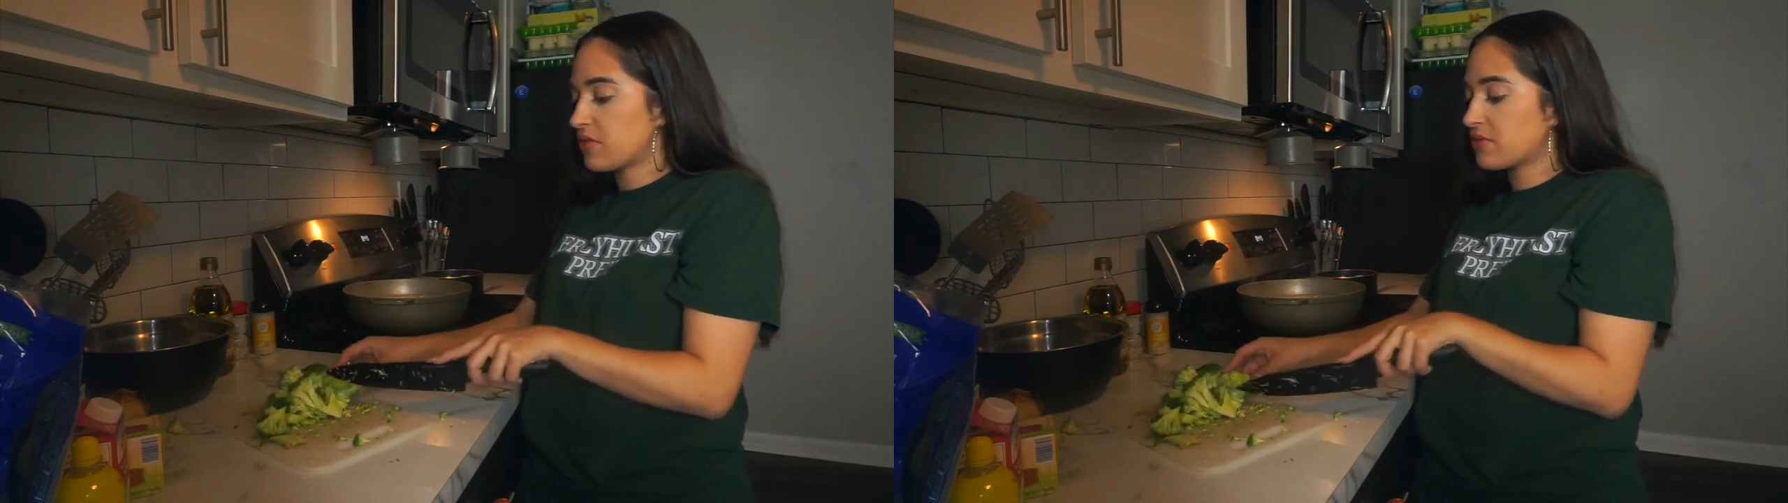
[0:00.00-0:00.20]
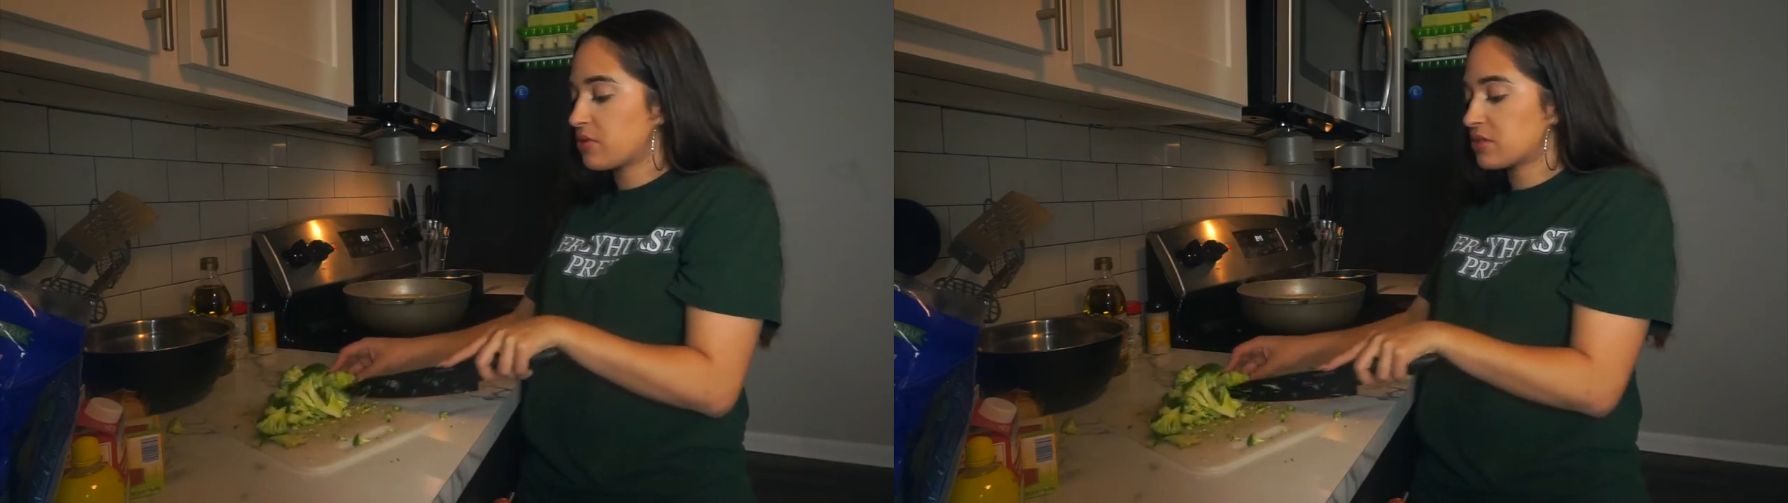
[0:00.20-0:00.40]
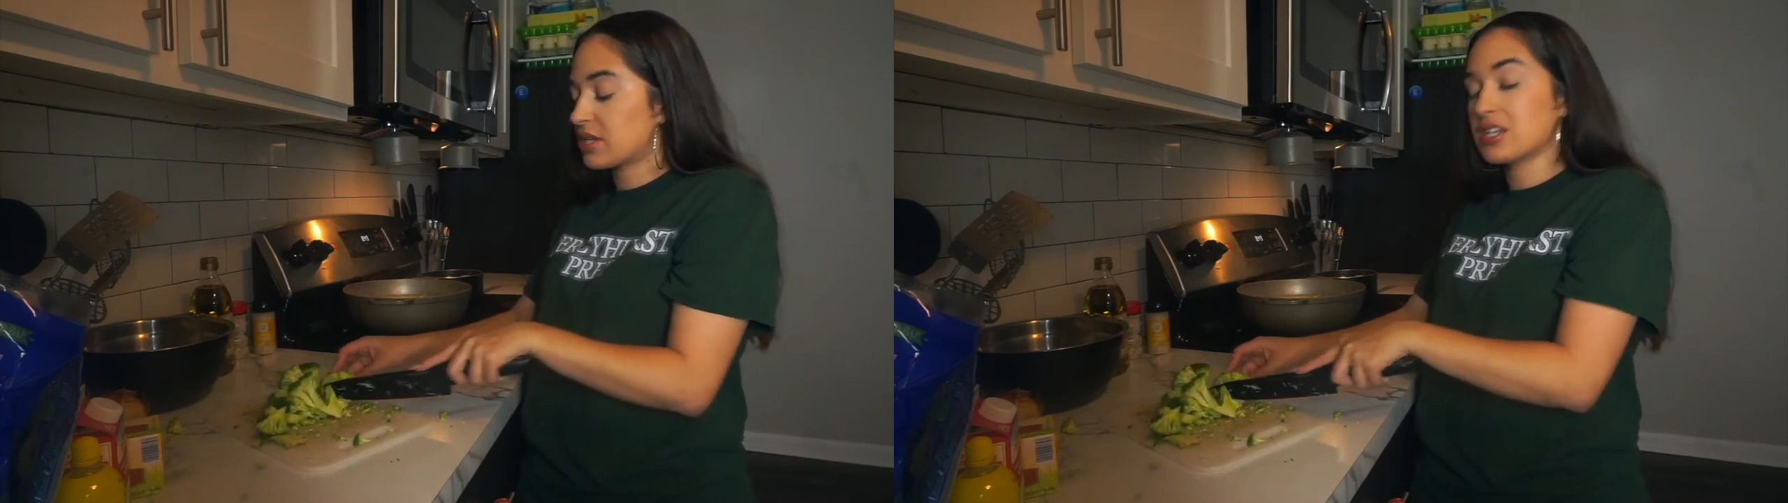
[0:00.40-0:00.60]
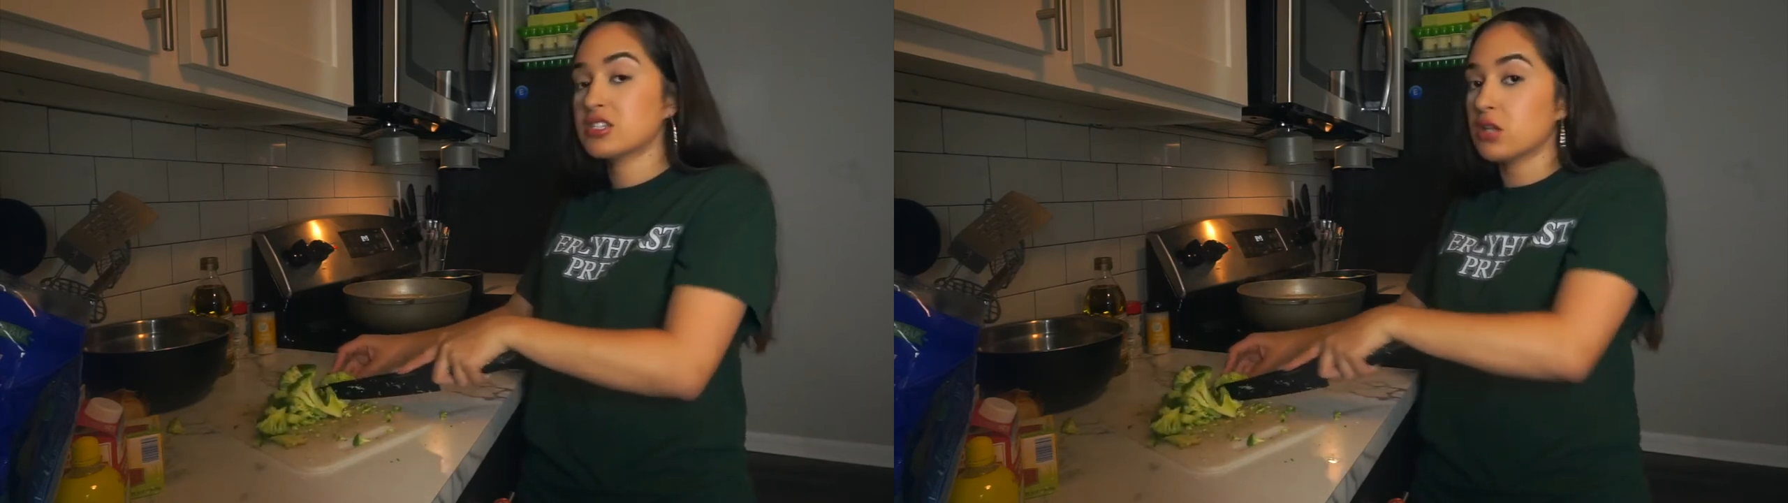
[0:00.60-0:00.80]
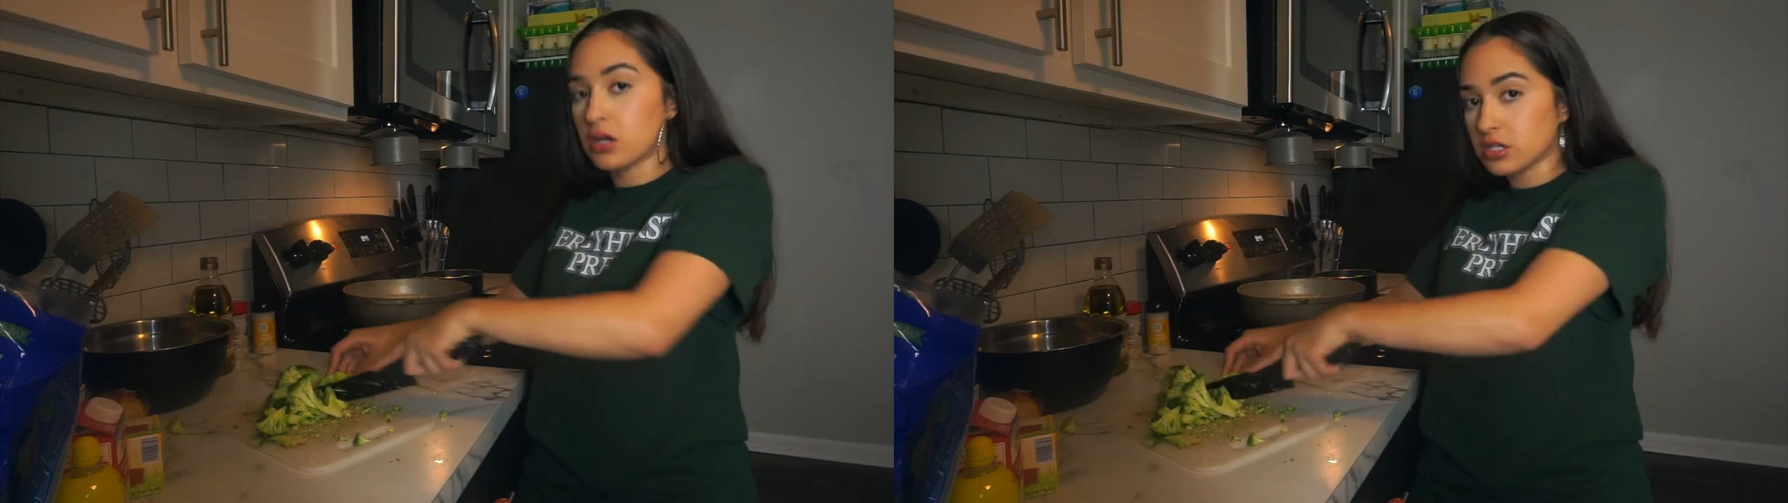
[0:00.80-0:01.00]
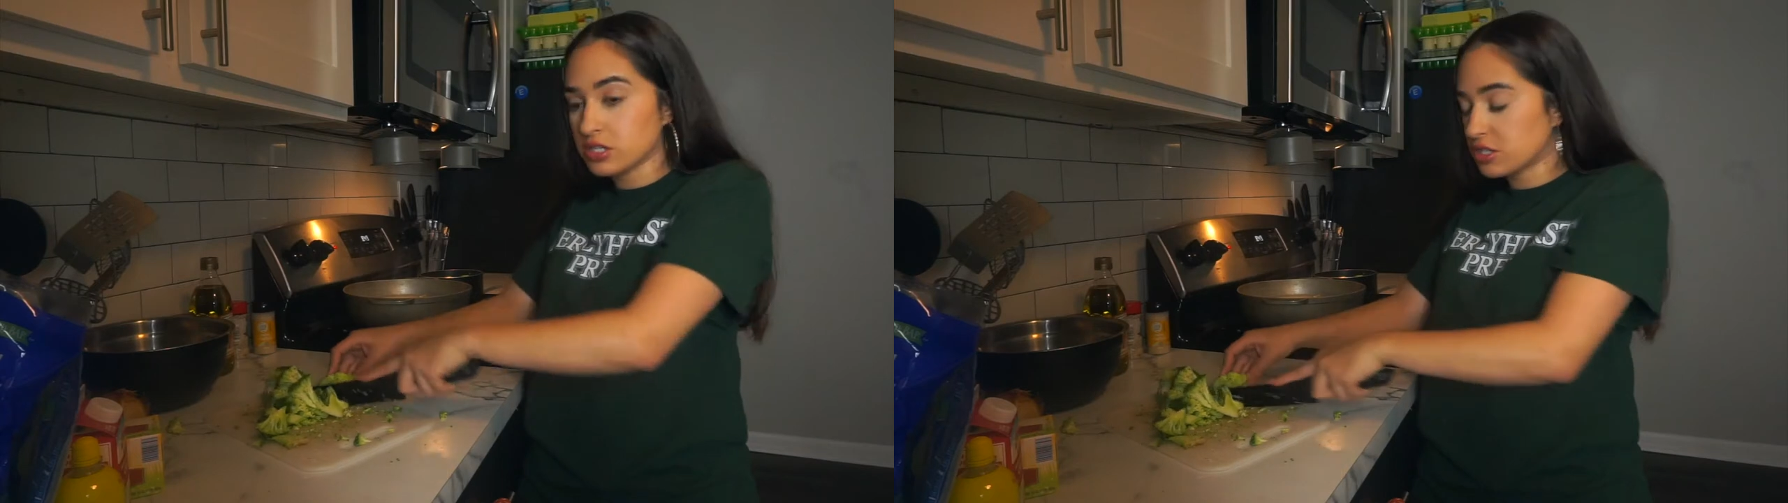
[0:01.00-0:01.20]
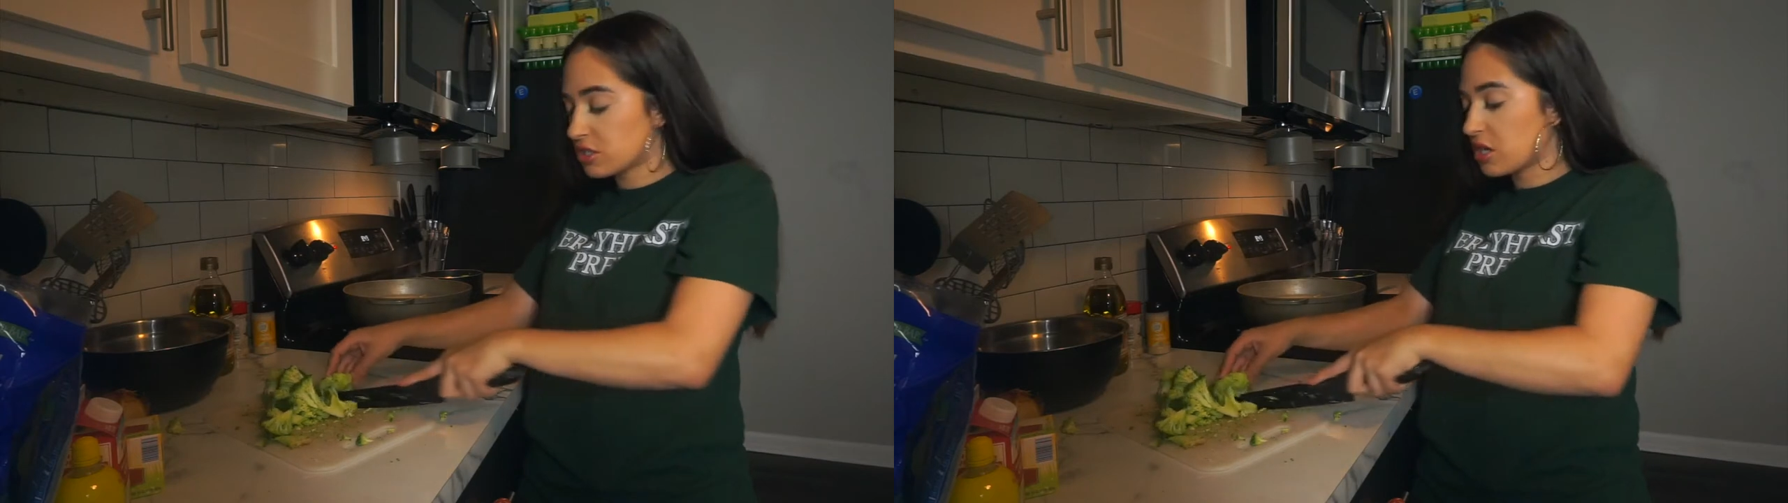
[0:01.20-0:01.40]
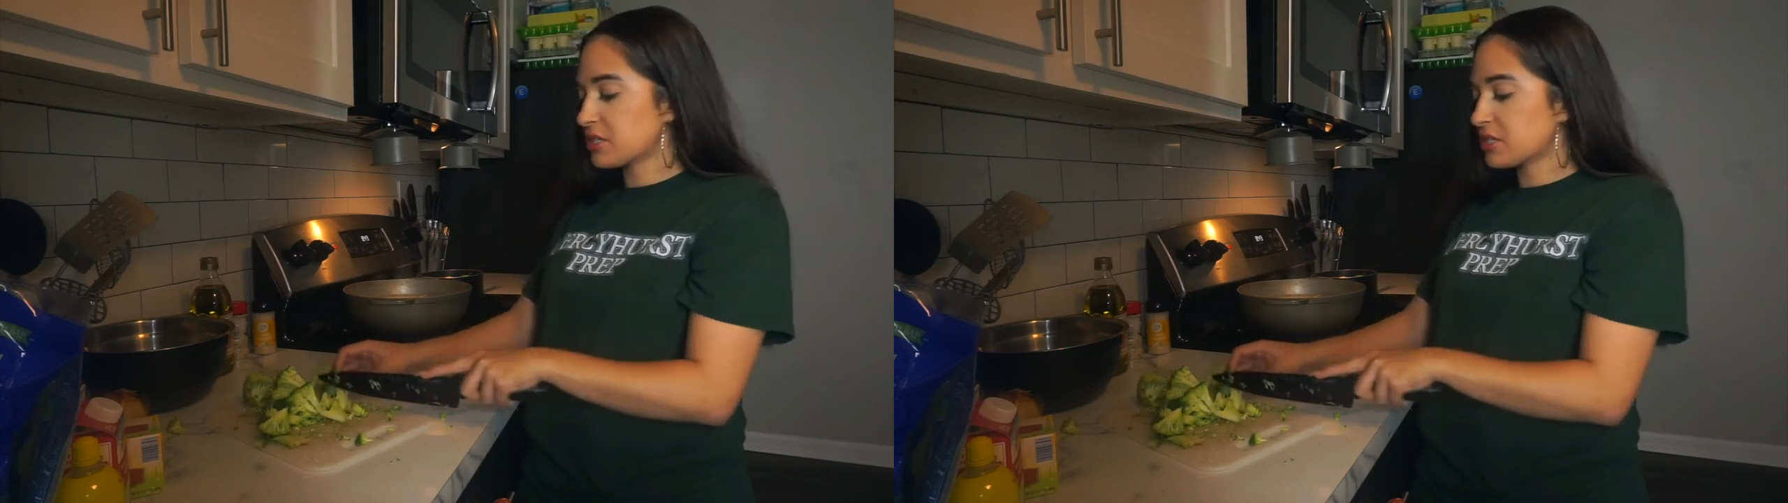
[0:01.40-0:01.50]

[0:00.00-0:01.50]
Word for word: even though it's like starch.